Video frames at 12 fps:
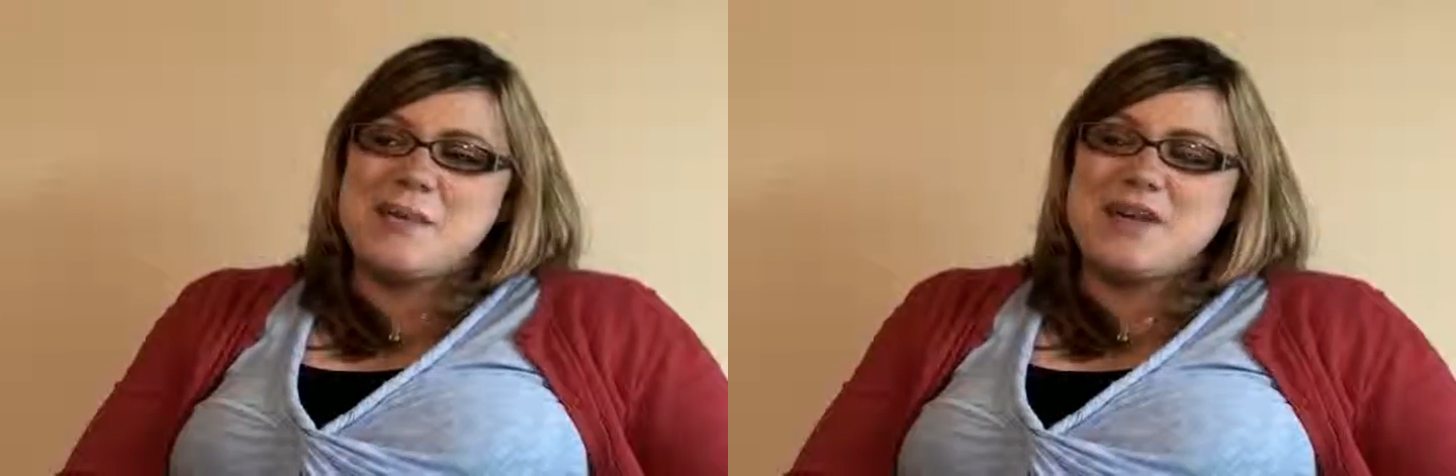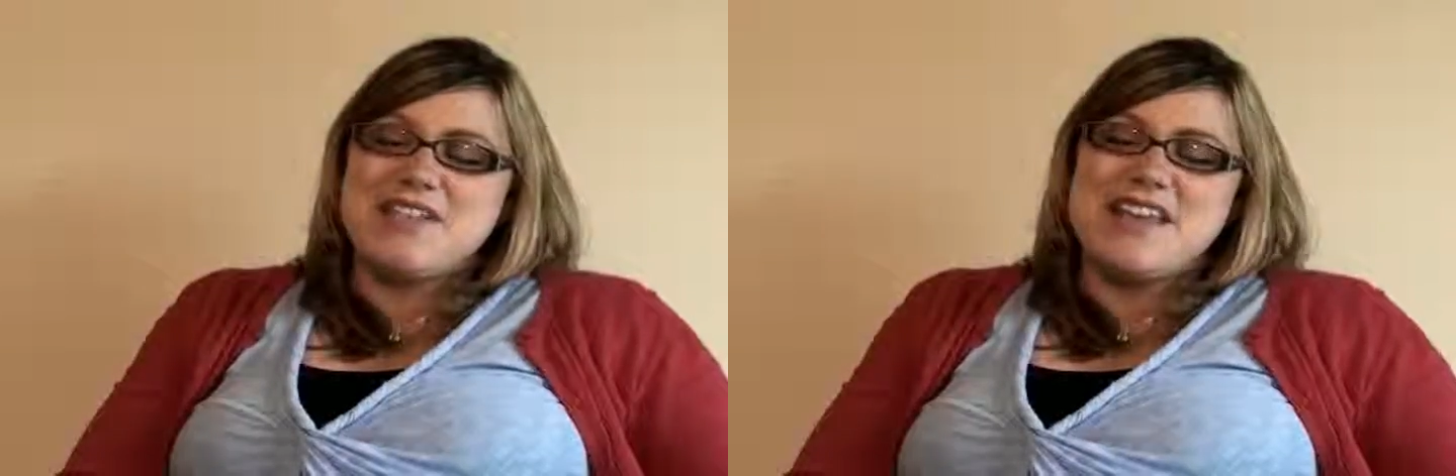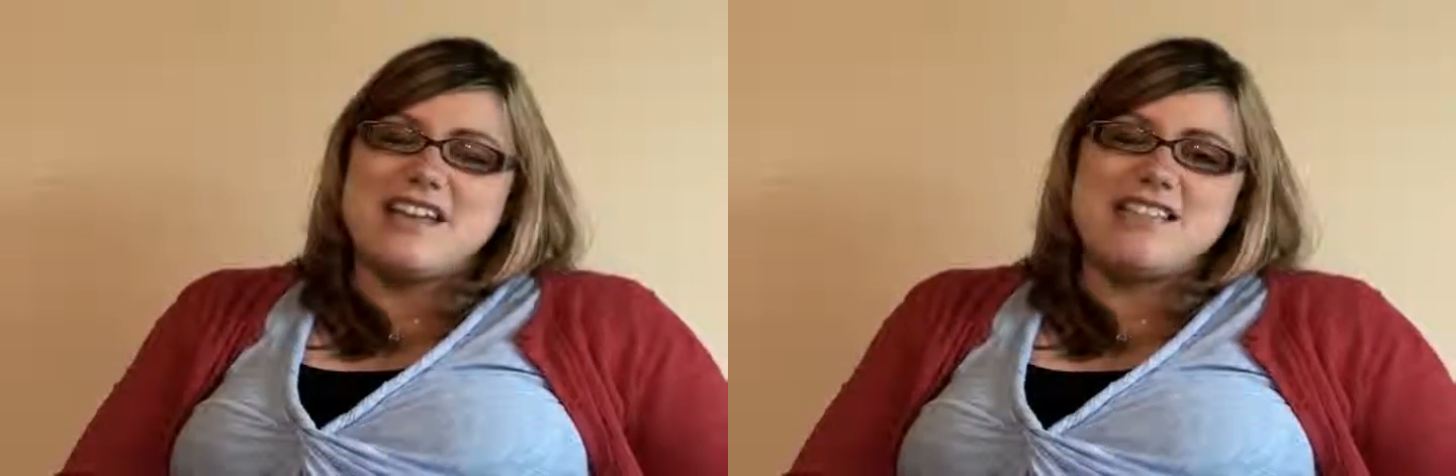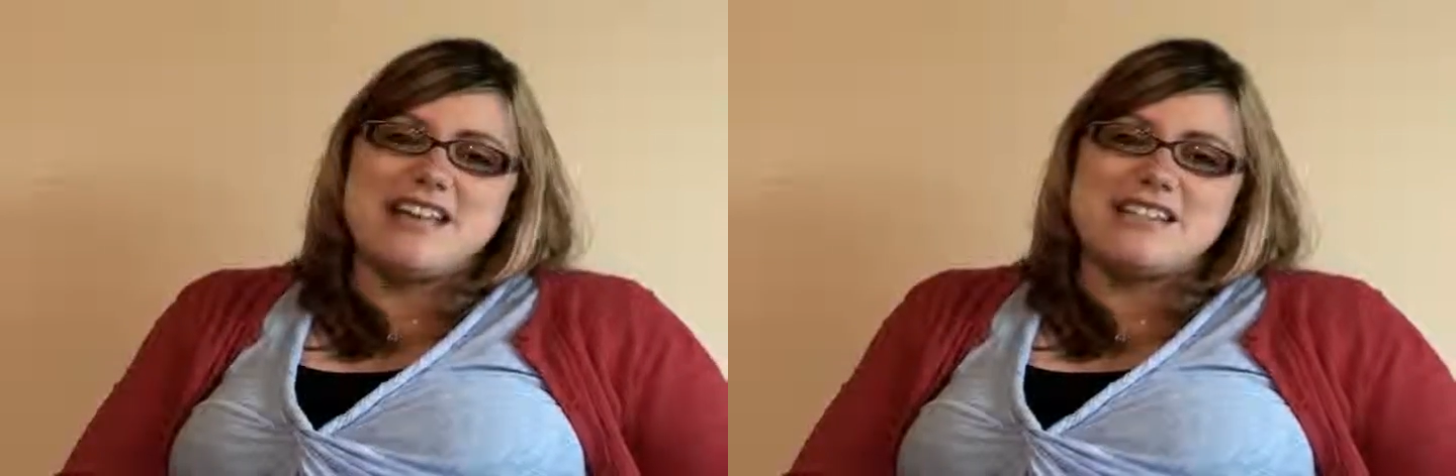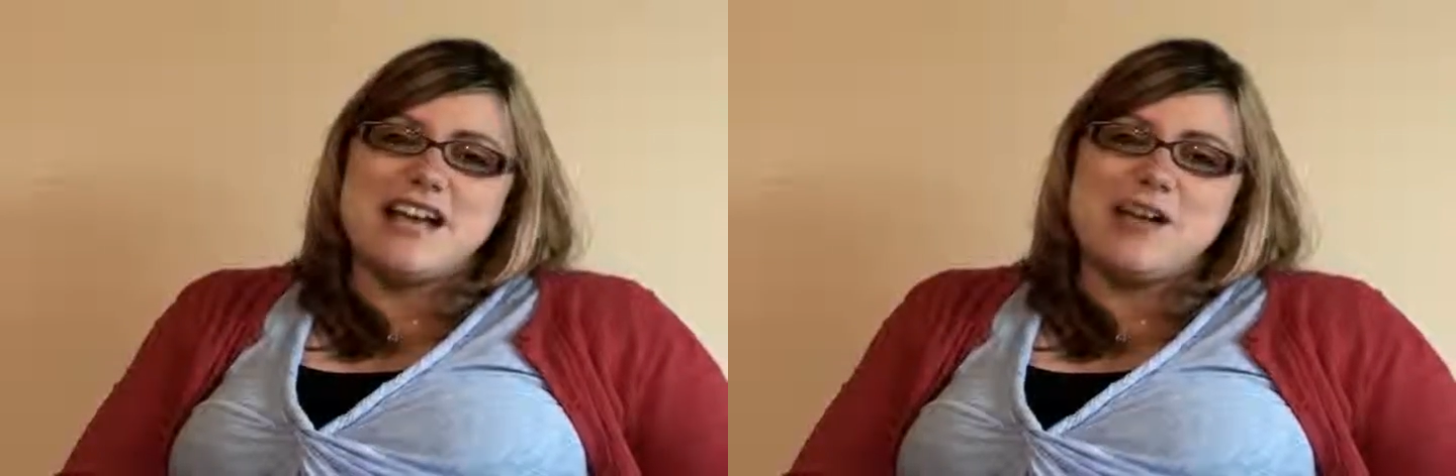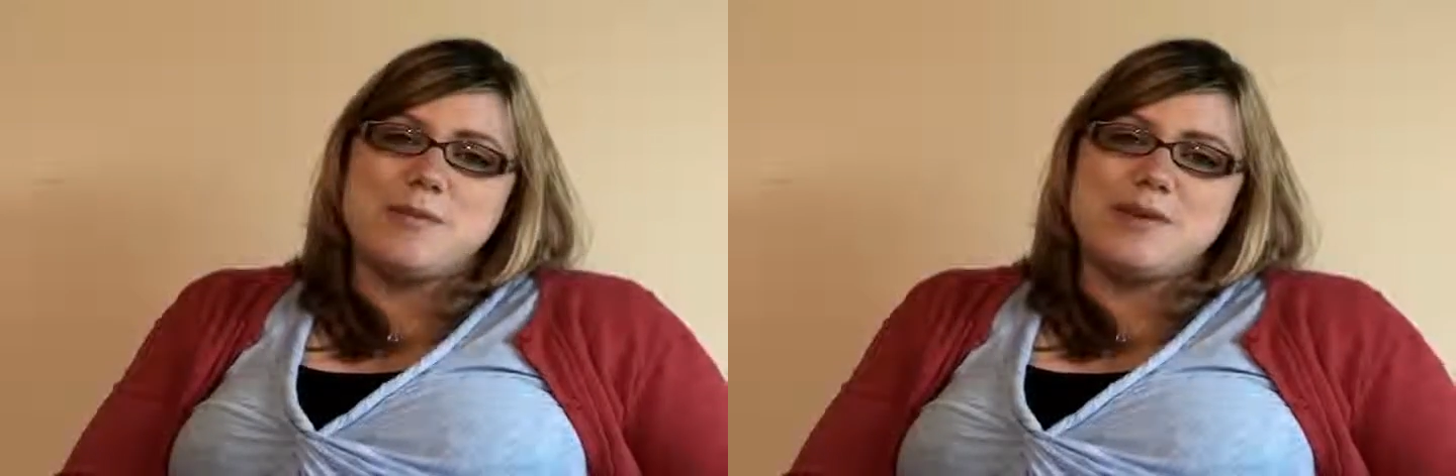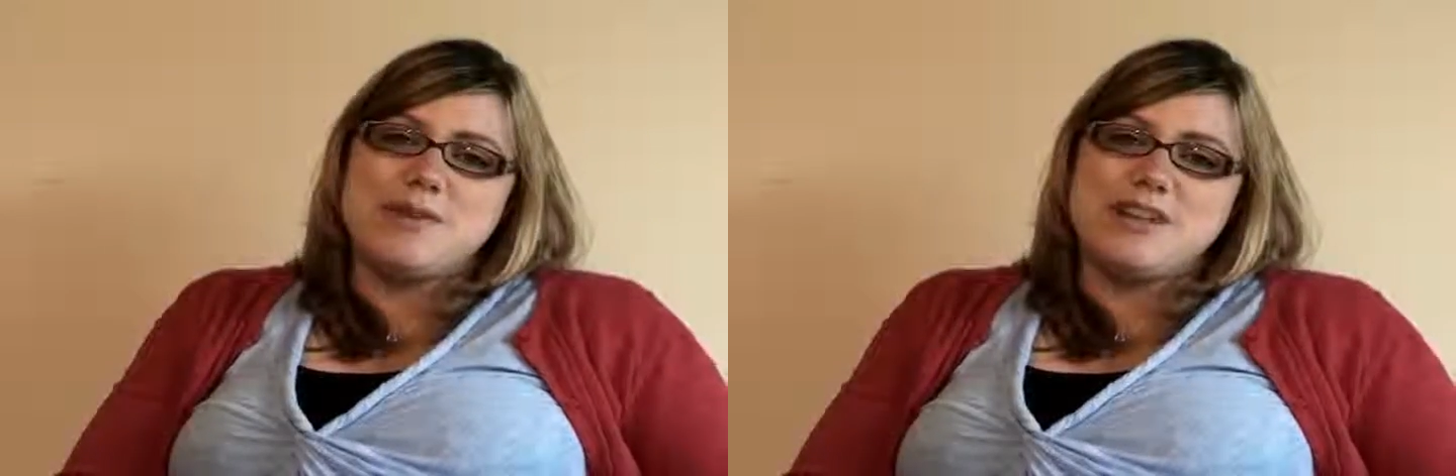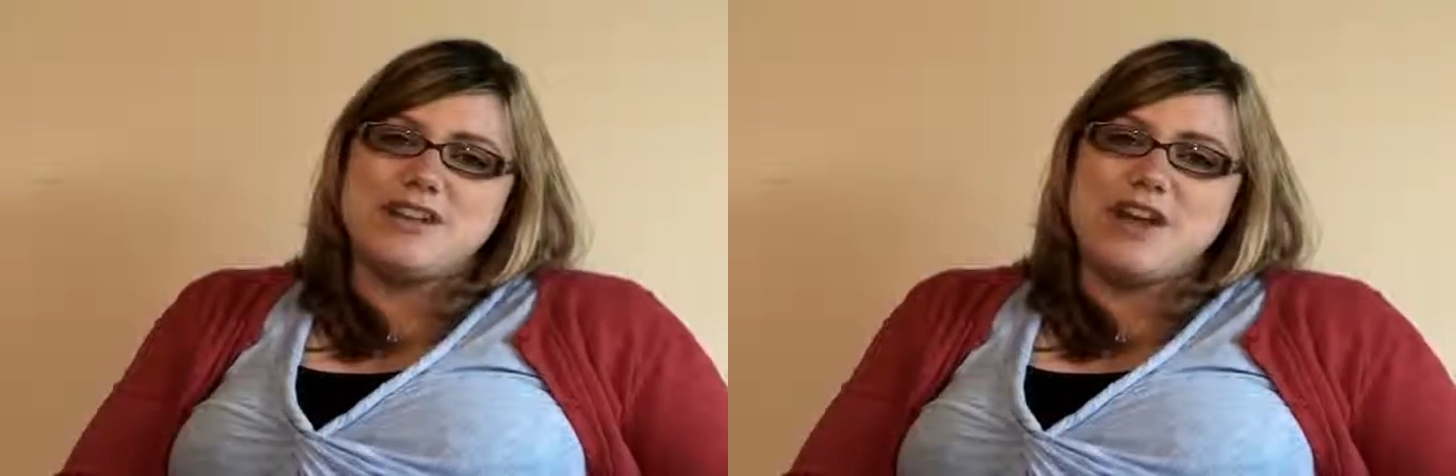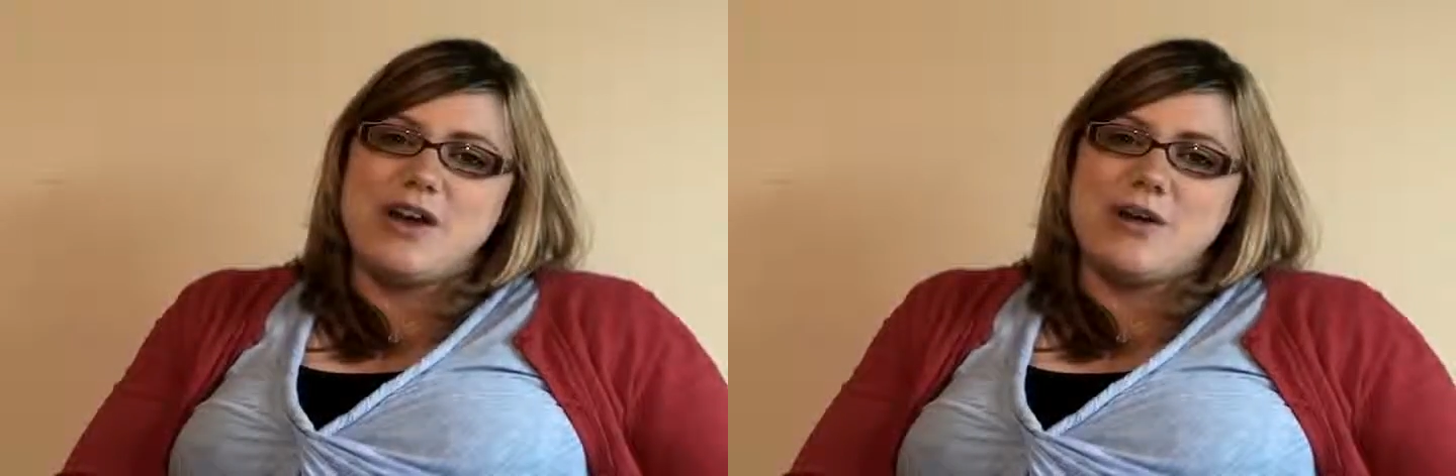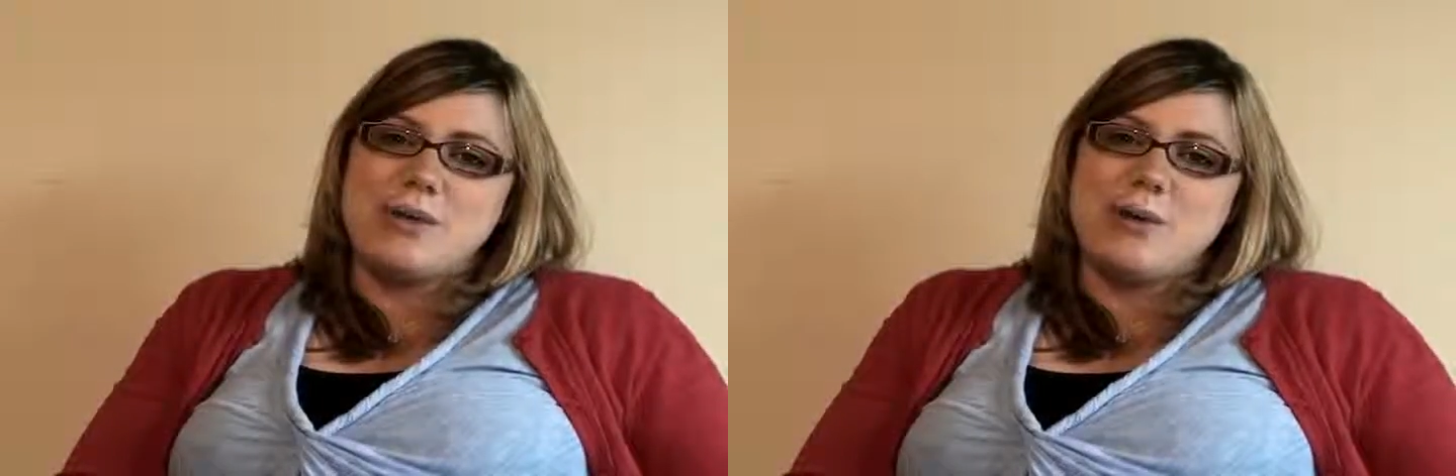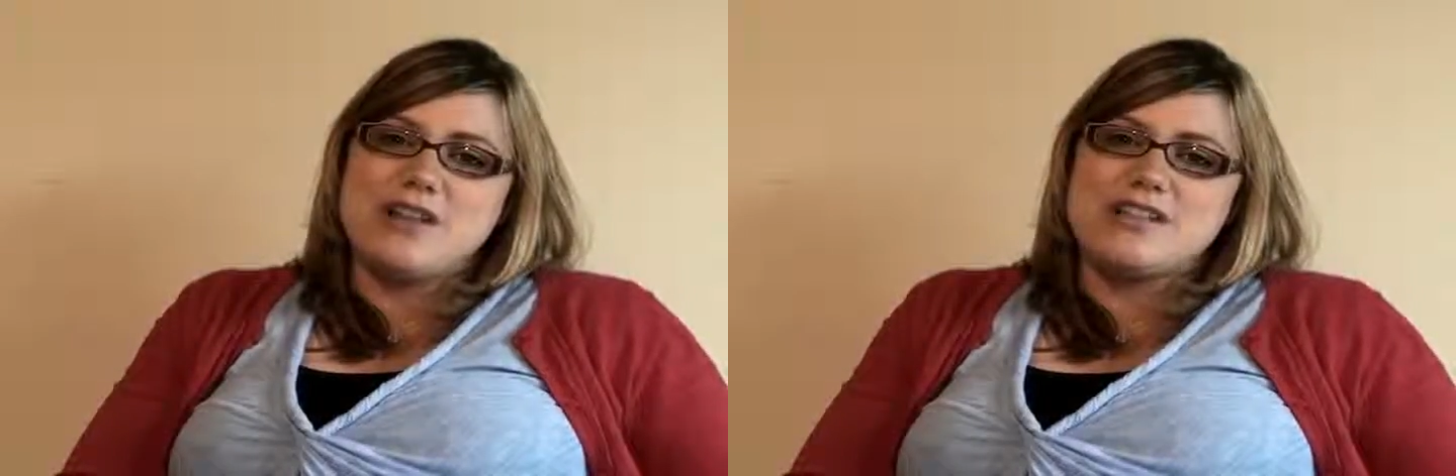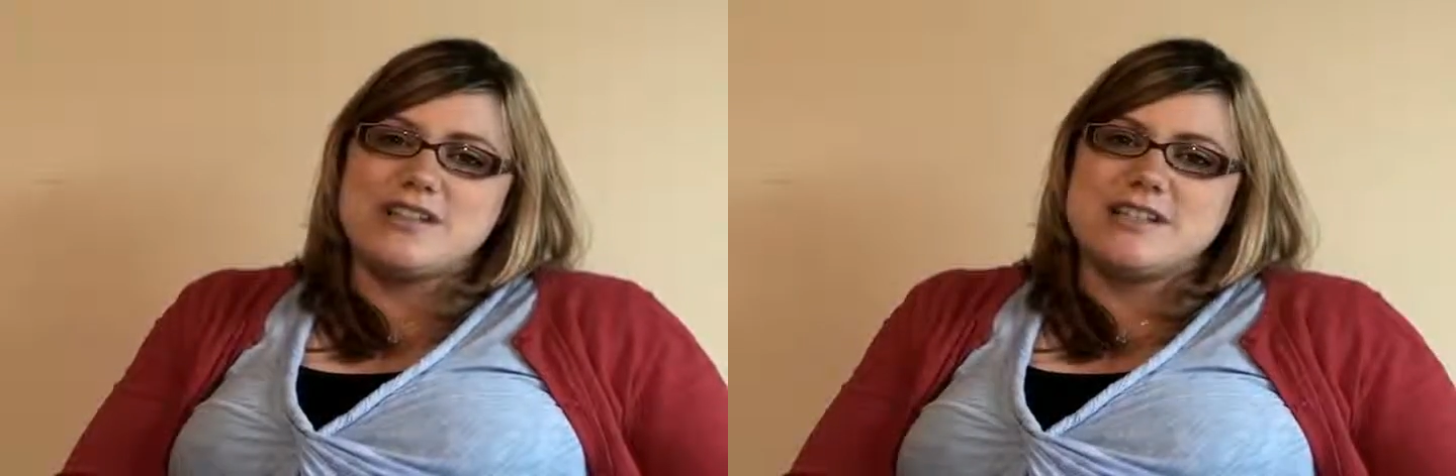But that's helped me really know
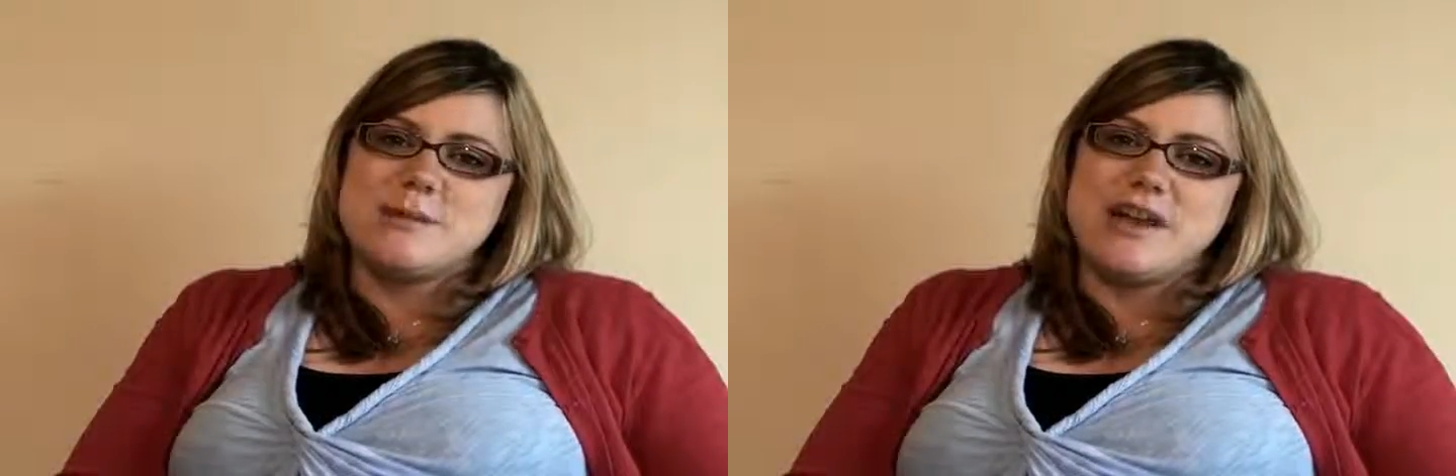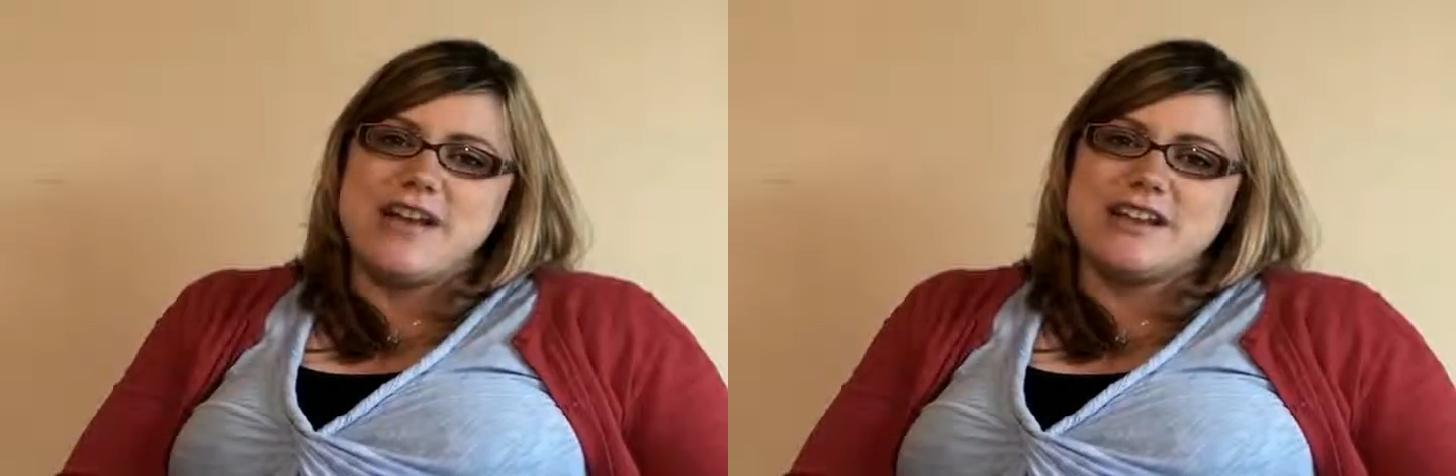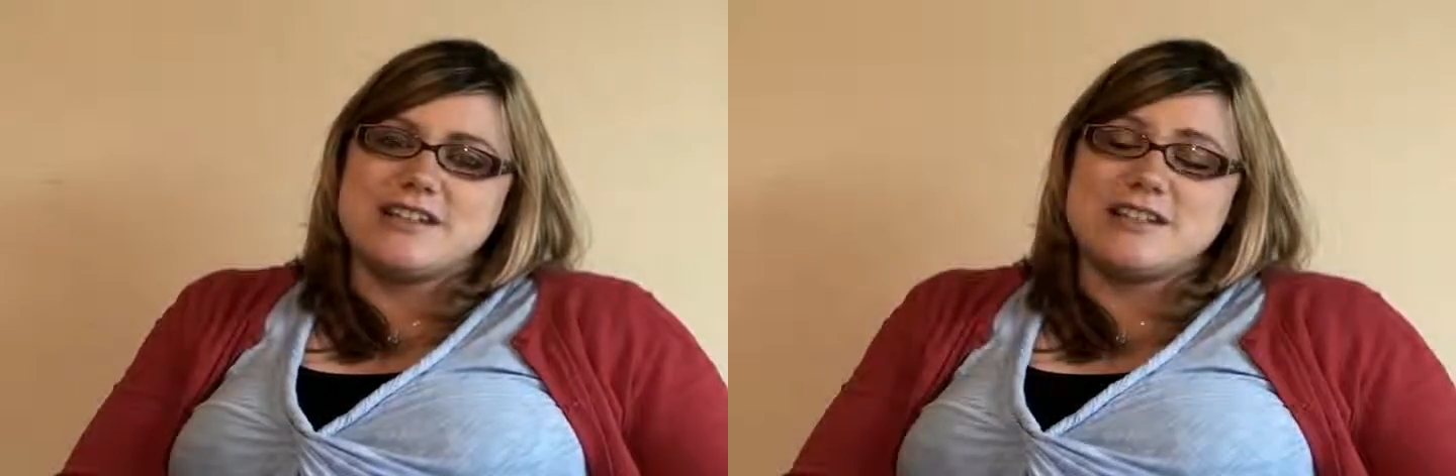what to expect,